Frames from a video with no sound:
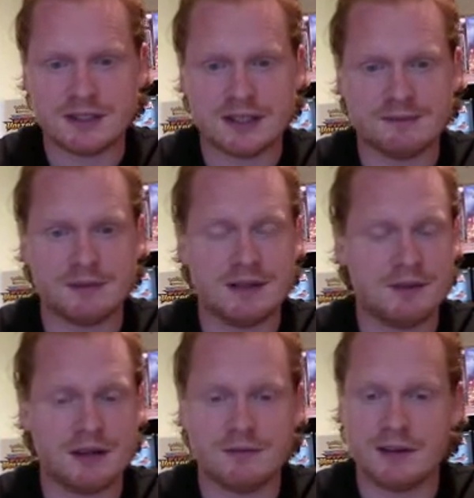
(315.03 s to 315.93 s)
And
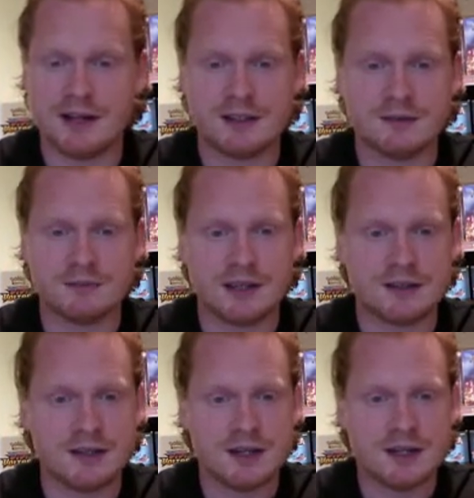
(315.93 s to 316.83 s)
if you can flank him,
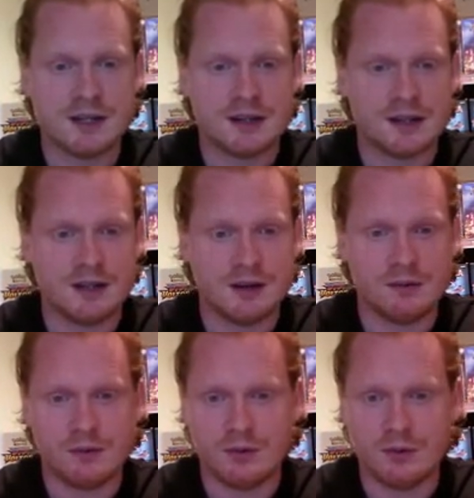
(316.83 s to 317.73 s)
then you
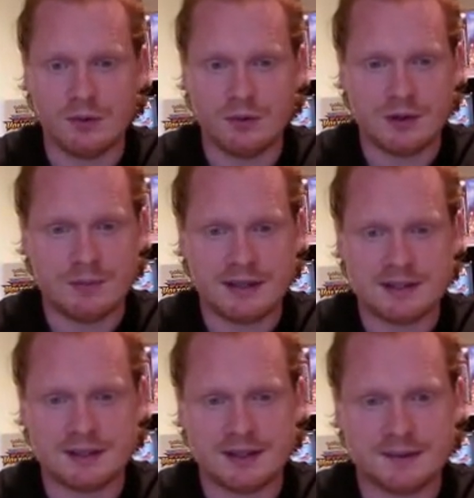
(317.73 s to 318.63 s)
know, all the
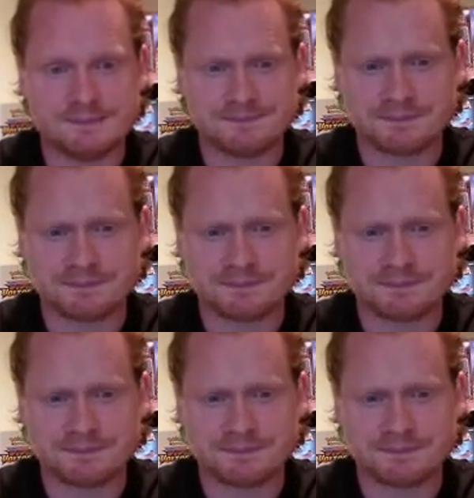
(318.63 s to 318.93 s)
better there.